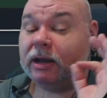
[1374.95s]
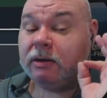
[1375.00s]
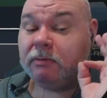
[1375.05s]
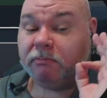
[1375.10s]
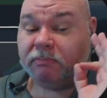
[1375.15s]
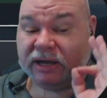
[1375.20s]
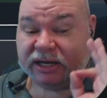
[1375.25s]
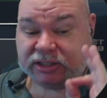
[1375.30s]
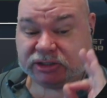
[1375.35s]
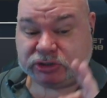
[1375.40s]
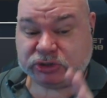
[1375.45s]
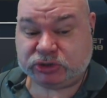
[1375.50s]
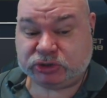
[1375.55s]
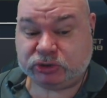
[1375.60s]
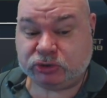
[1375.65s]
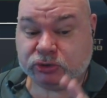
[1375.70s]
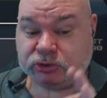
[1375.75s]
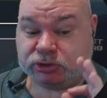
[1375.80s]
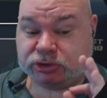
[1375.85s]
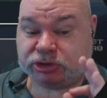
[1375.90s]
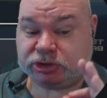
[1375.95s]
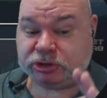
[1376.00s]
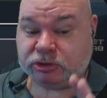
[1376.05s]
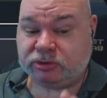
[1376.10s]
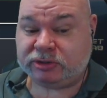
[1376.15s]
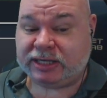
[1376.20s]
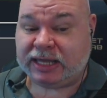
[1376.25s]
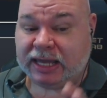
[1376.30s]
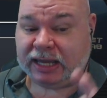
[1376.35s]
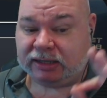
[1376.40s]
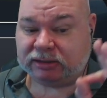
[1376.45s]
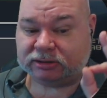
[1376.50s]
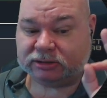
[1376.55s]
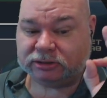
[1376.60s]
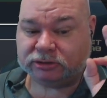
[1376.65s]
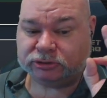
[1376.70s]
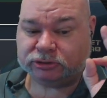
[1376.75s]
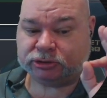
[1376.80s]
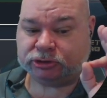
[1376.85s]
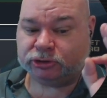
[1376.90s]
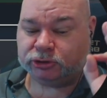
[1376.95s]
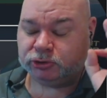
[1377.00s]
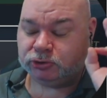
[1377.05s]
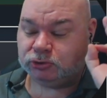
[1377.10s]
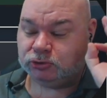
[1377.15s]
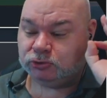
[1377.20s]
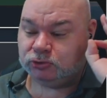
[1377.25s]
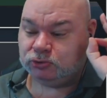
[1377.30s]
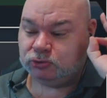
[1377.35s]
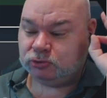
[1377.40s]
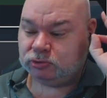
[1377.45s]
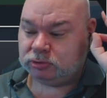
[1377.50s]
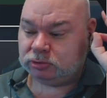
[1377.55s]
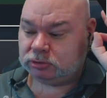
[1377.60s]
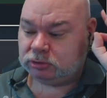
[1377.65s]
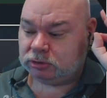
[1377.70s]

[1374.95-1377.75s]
but as soon as you get to